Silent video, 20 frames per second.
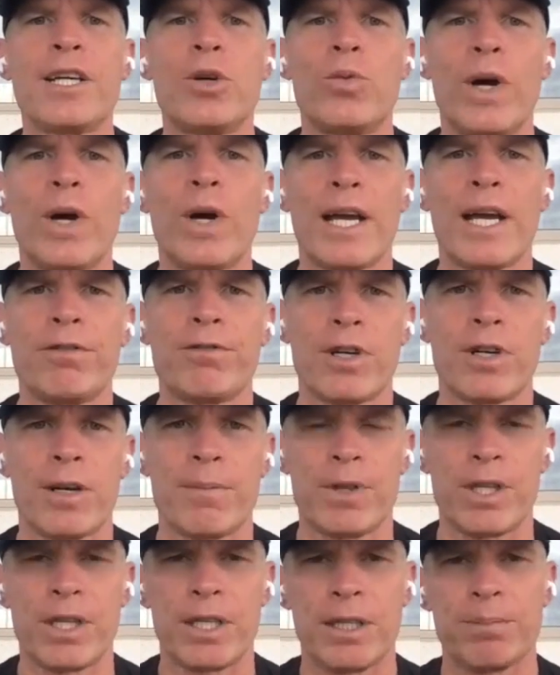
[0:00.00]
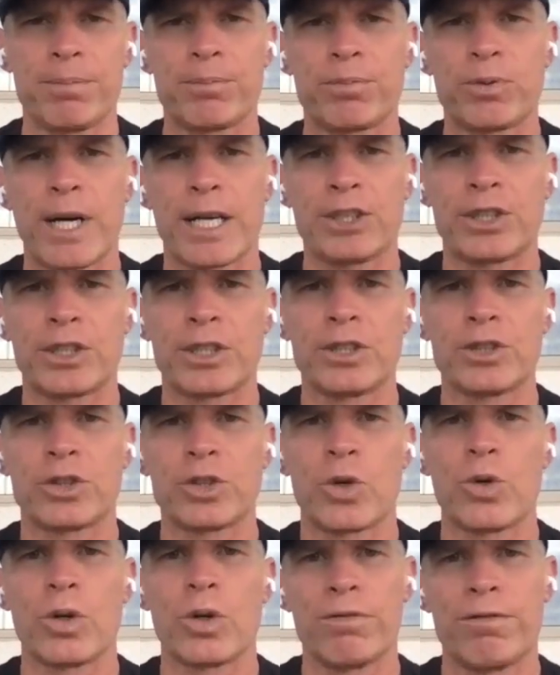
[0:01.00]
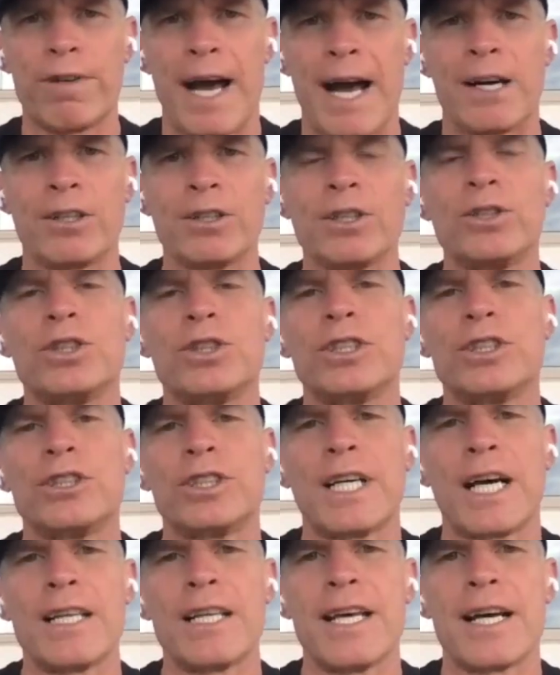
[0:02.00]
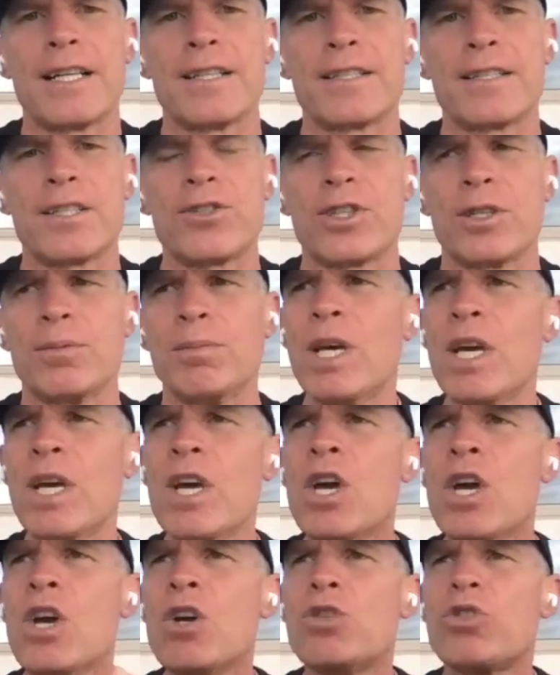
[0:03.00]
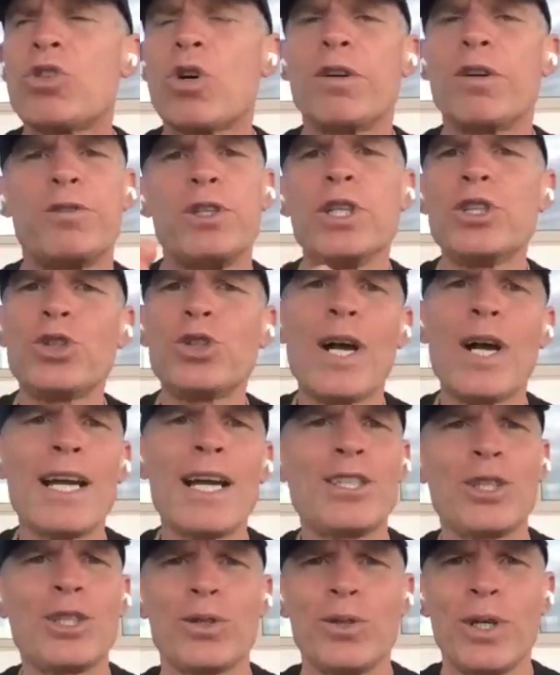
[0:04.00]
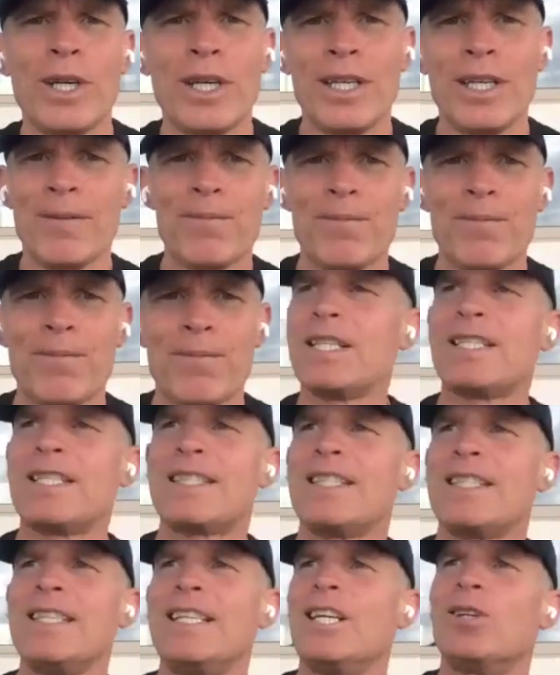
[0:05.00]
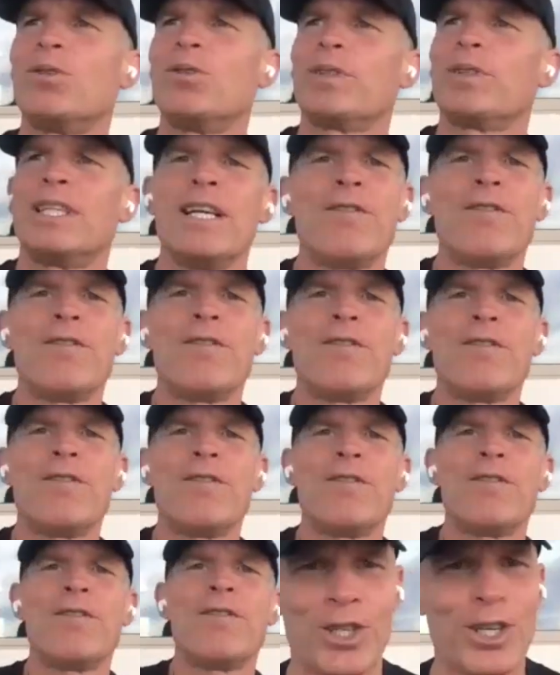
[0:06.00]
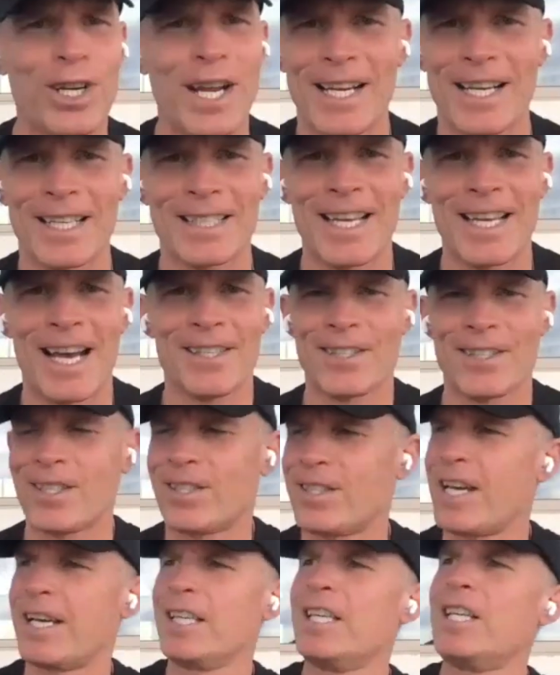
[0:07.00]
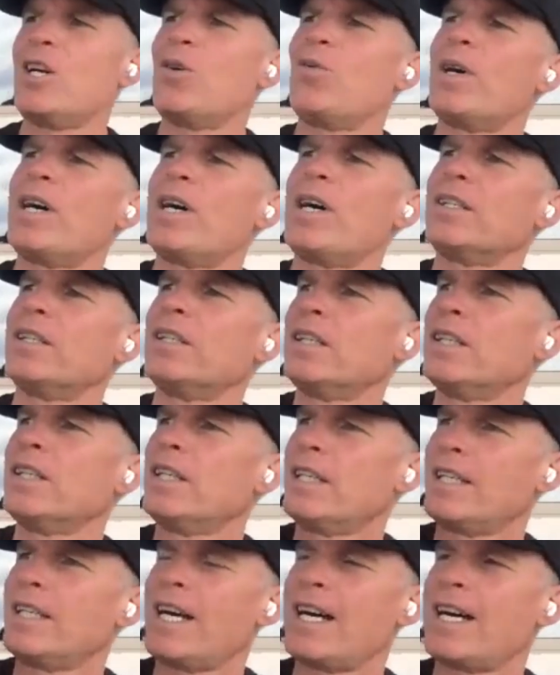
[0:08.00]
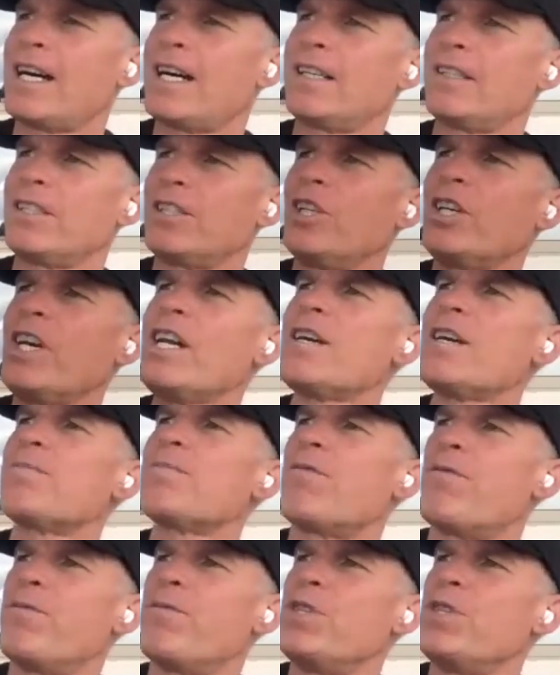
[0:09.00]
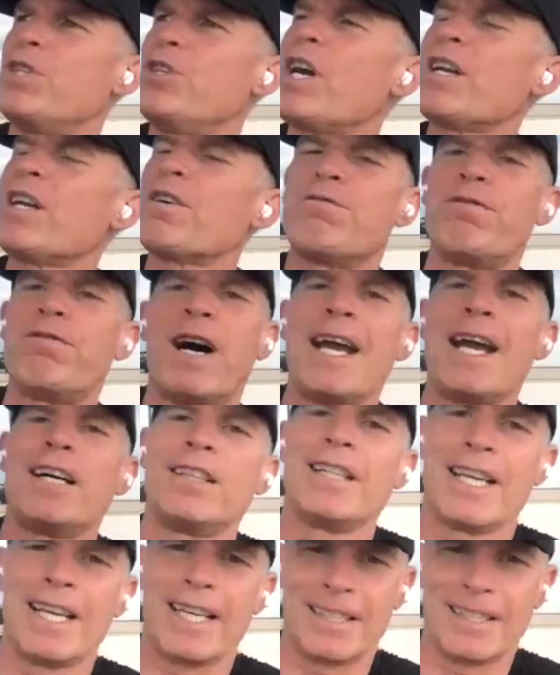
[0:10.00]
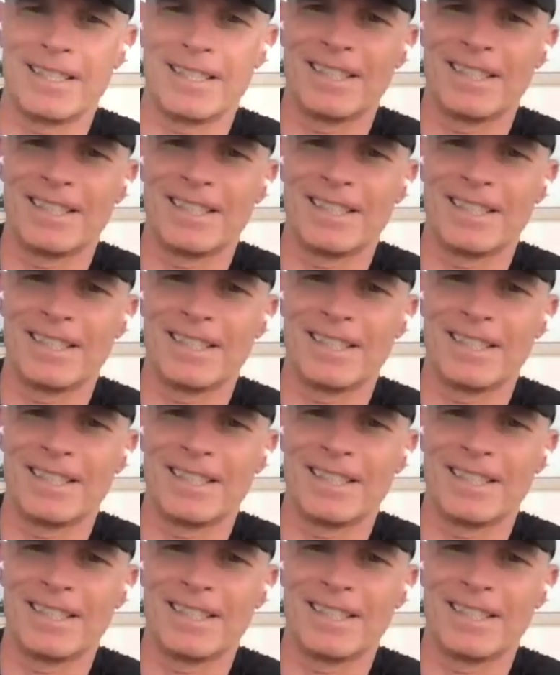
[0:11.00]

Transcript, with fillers: away from the pressures or values inside that system. So if you're trying to, you know, give a person a genetic test and saying, you know what, uh, you gotta you gotta violate